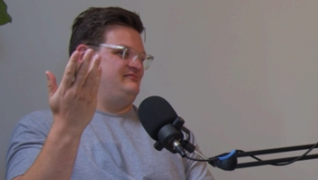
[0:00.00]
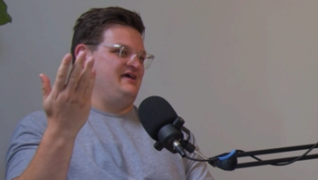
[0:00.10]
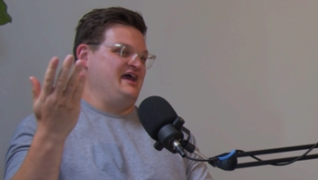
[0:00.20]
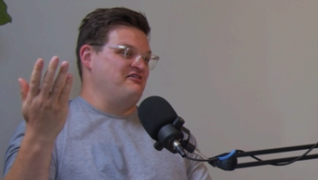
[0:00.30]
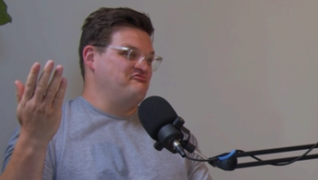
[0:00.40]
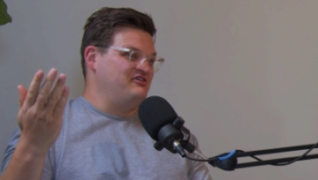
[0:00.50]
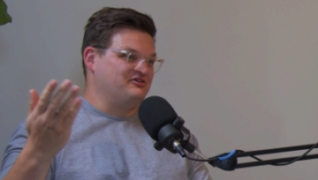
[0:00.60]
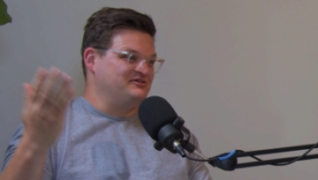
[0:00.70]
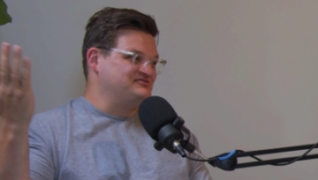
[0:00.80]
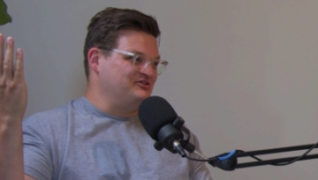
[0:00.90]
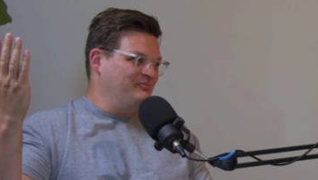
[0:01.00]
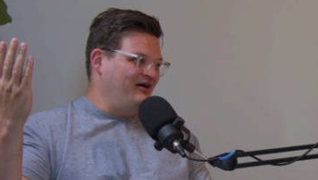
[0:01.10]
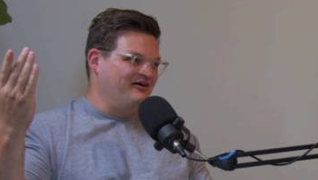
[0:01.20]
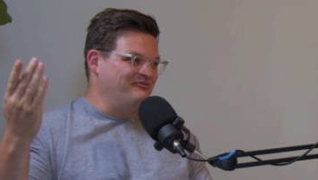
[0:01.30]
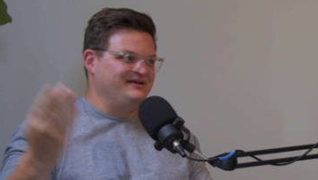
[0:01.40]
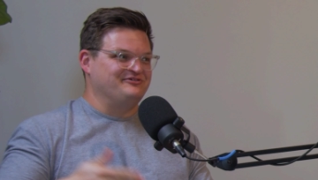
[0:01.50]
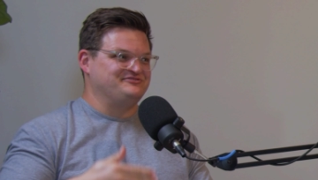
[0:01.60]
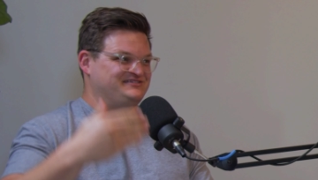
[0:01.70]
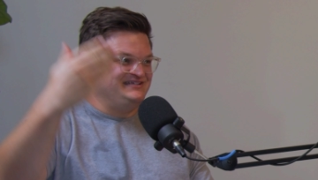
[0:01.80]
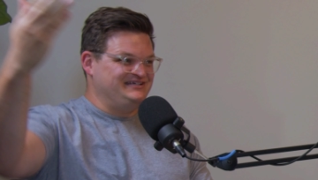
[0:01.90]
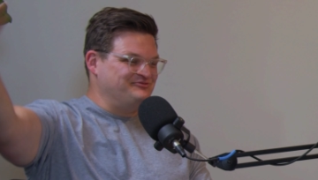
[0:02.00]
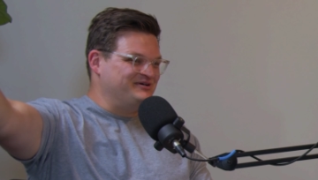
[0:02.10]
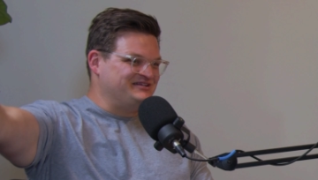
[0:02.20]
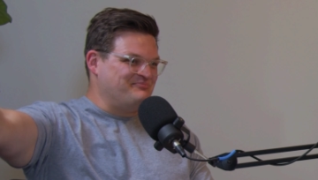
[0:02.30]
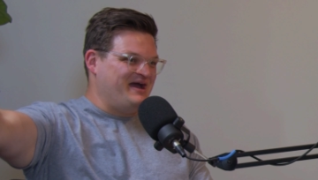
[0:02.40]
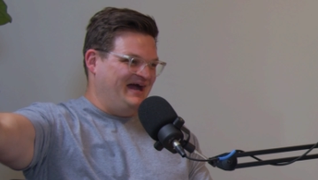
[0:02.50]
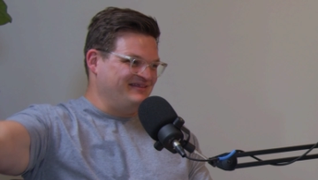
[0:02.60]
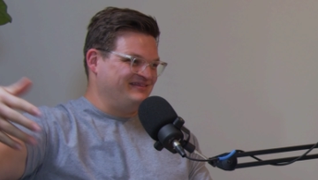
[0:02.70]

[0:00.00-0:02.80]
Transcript: have a crystal ball. We don't see what the path